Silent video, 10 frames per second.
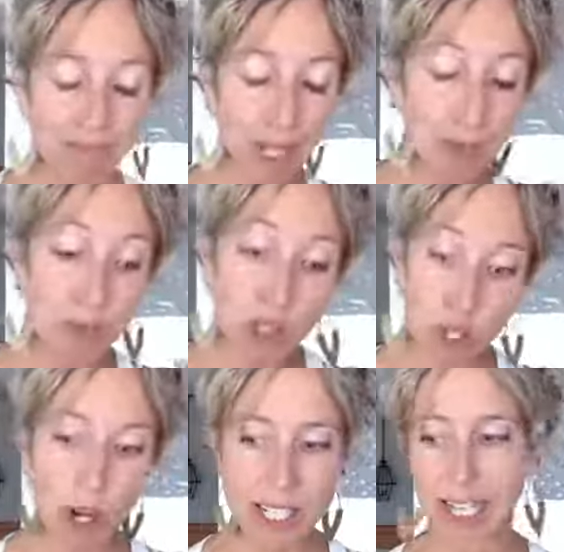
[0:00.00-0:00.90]
I'm
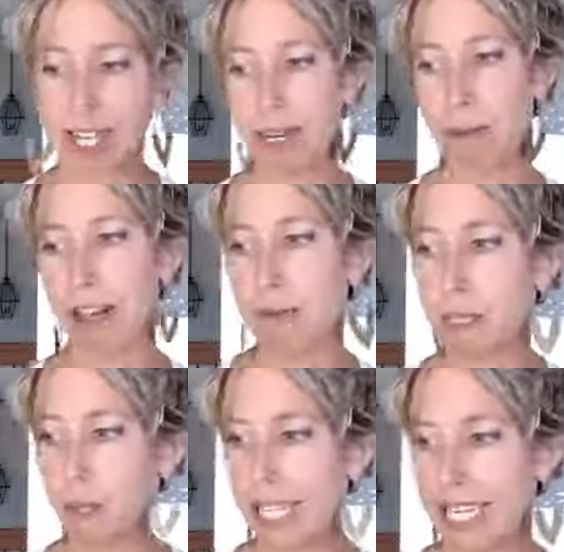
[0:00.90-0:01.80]
so excited to be there. I'm
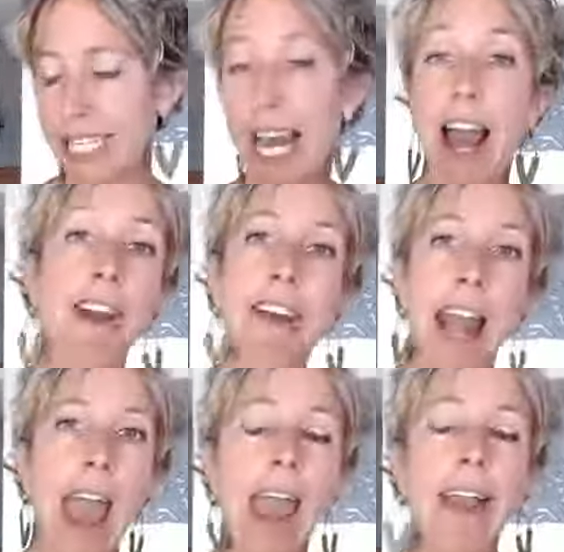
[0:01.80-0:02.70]
spending an entire
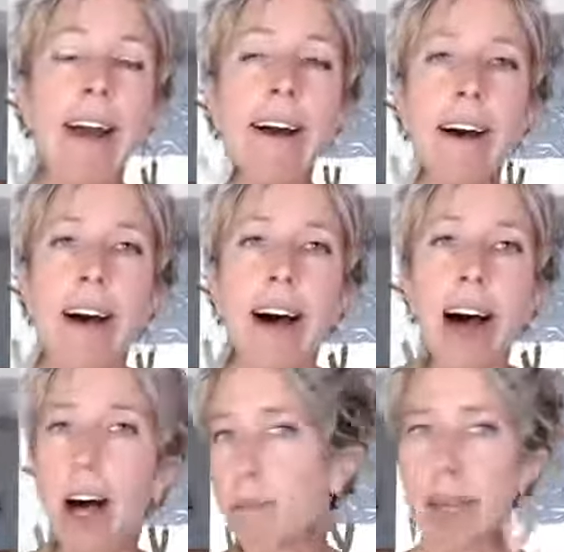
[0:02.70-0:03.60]
day
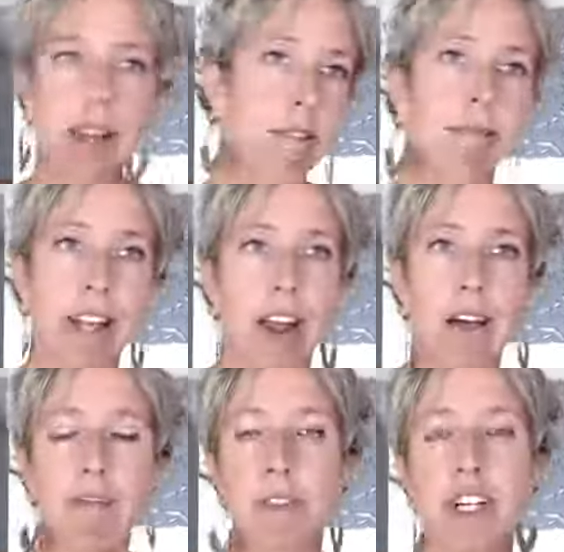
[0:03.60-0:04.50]
helping,
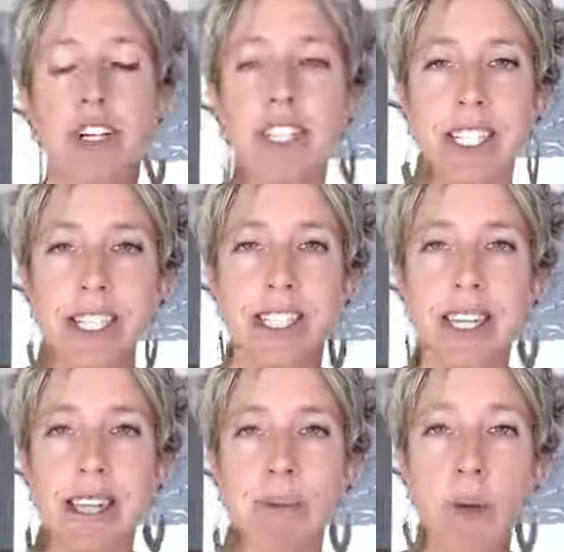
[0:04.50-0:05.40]
50 or
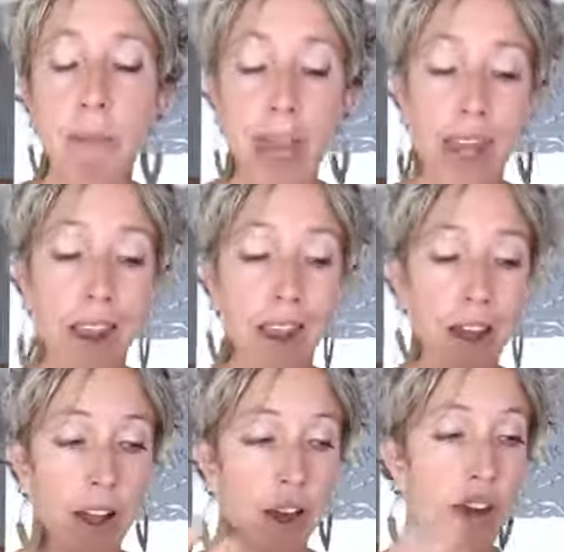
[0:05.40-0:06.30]
60 women
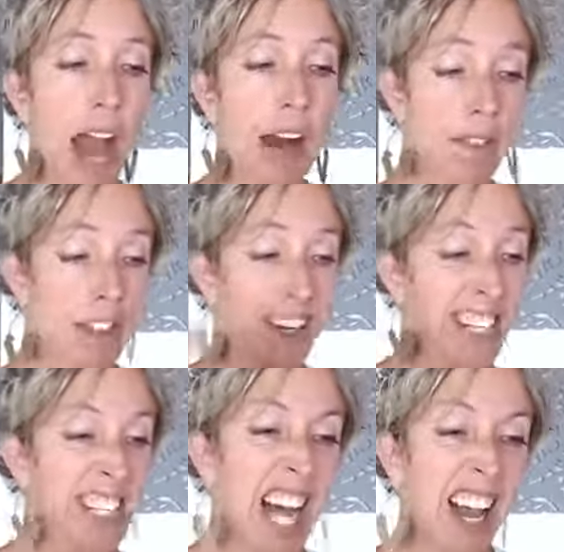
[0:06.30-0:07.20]
craft their
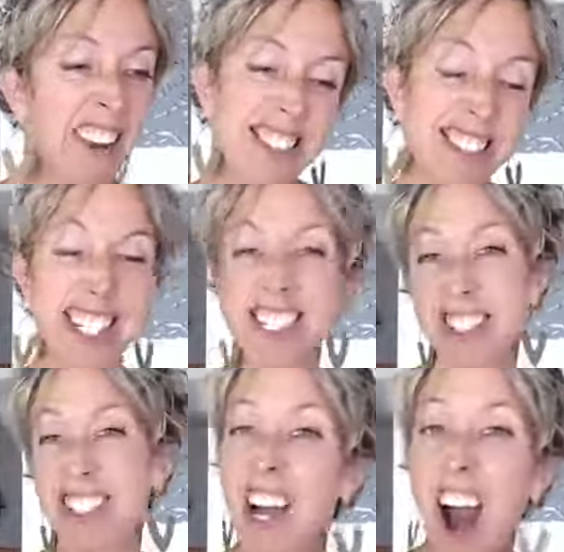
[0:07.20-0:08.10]
entire
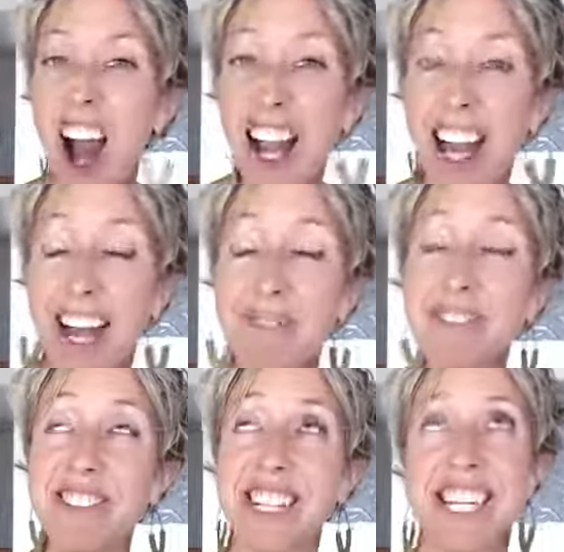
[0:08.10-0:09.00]
signature talk.
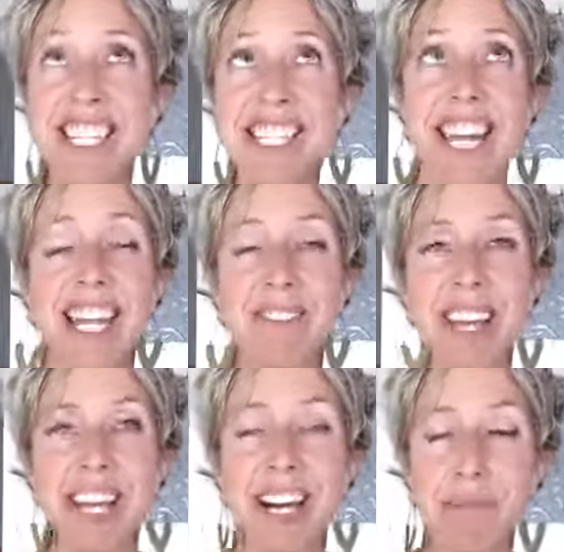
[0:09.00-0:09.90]
I'm really excited. I'm
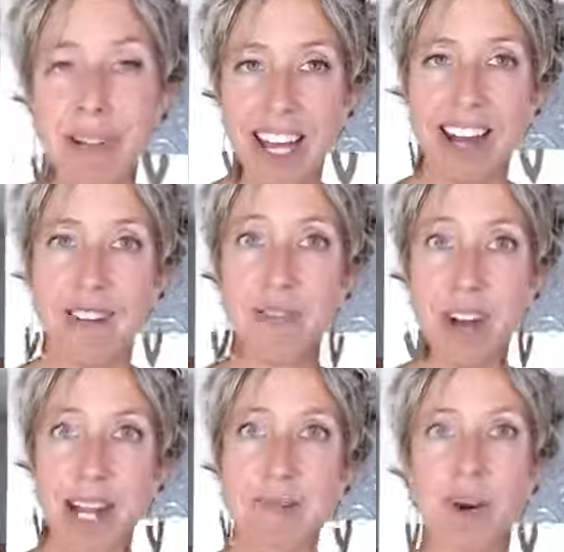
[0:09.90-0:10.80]
getting on a plane on
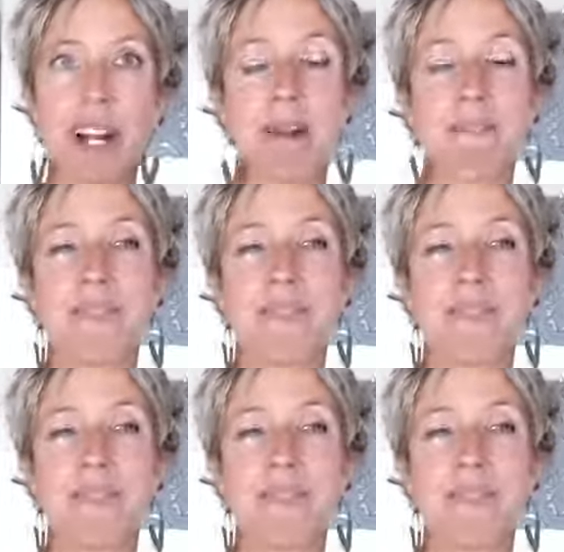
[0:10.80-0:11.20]
Friday morning.